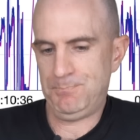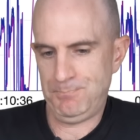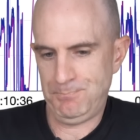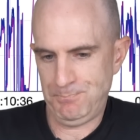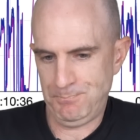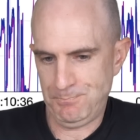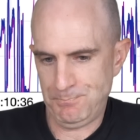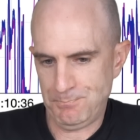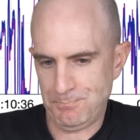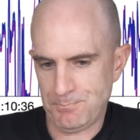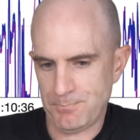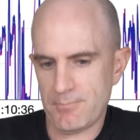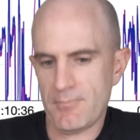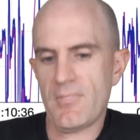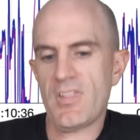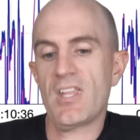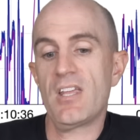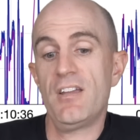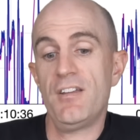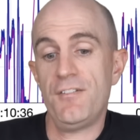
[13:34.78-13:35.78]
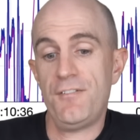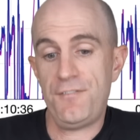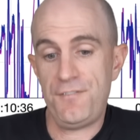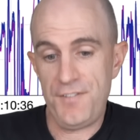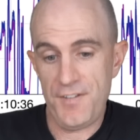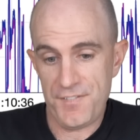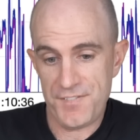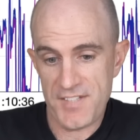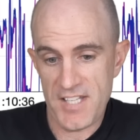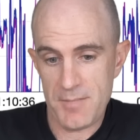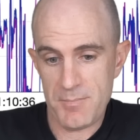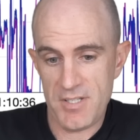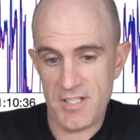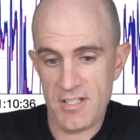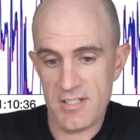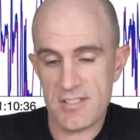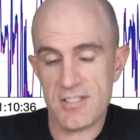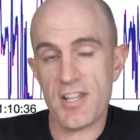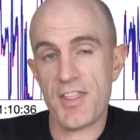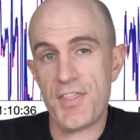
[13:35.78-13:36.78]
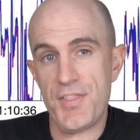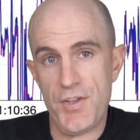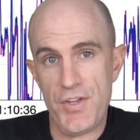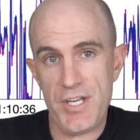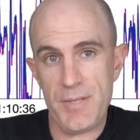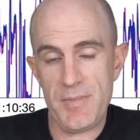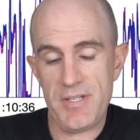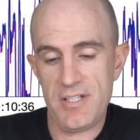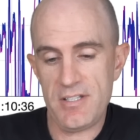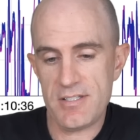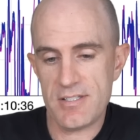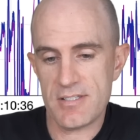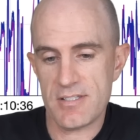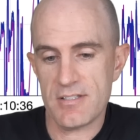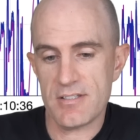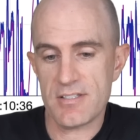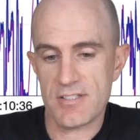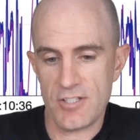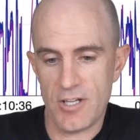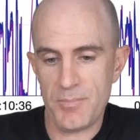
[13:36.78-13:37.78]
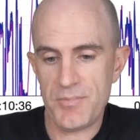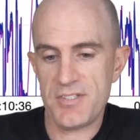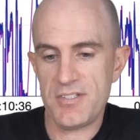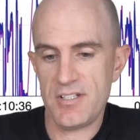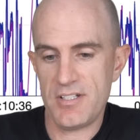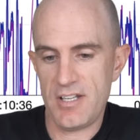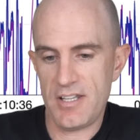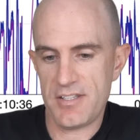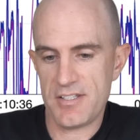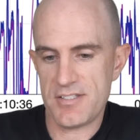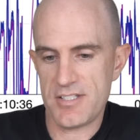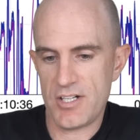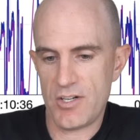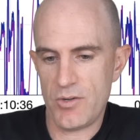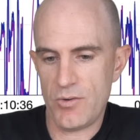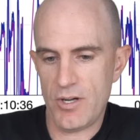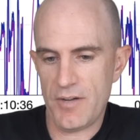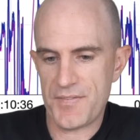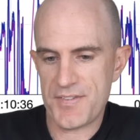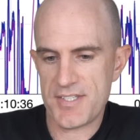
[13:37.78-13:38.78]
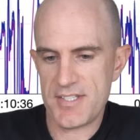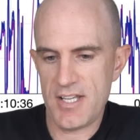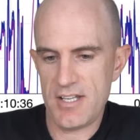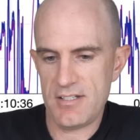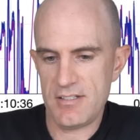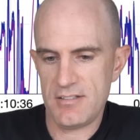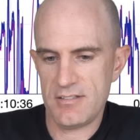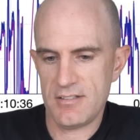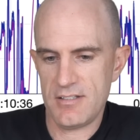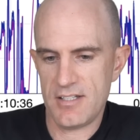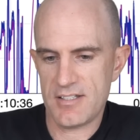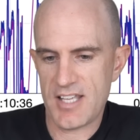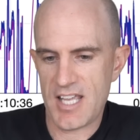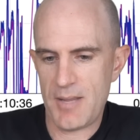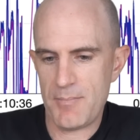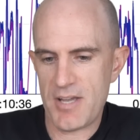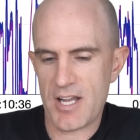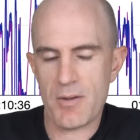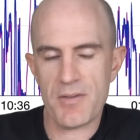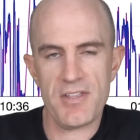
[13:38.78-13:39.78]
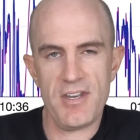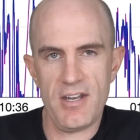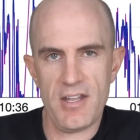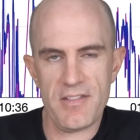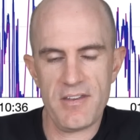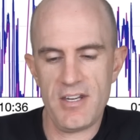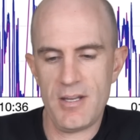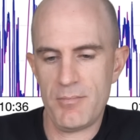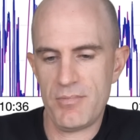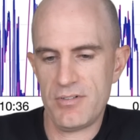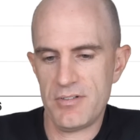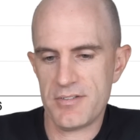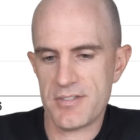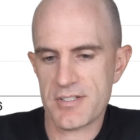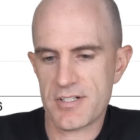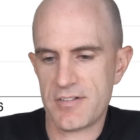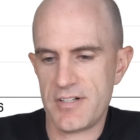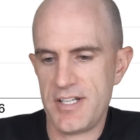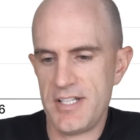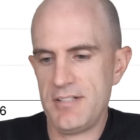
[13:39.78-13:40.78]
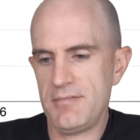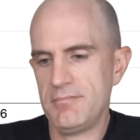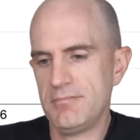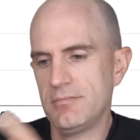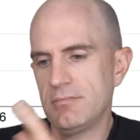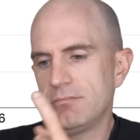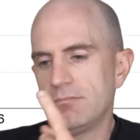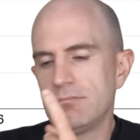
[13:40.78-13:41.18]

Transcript: Hmm. 15 minutes to 30 minutes, stopped, did another zero offset. It came back with another number on screen.